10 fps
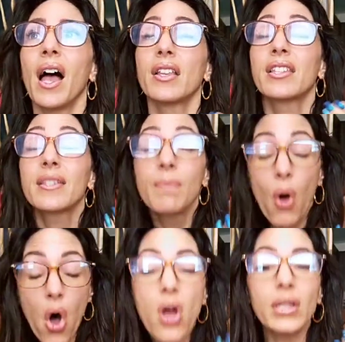a
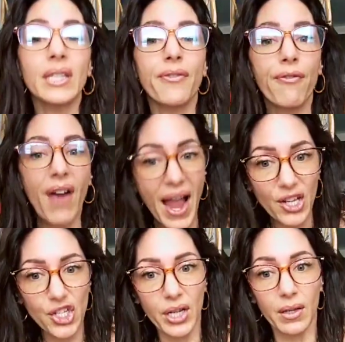small
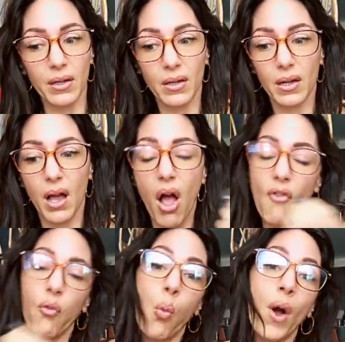fraction
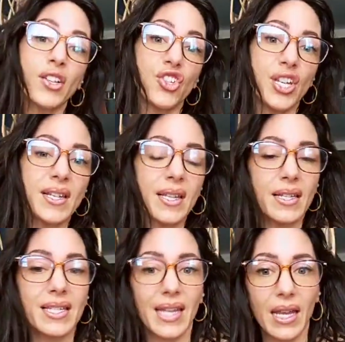of what
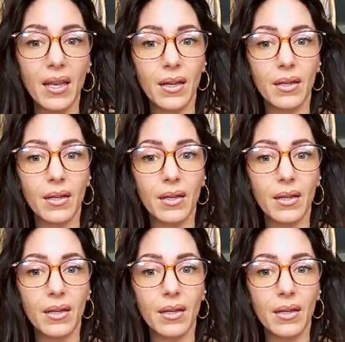Jesus did,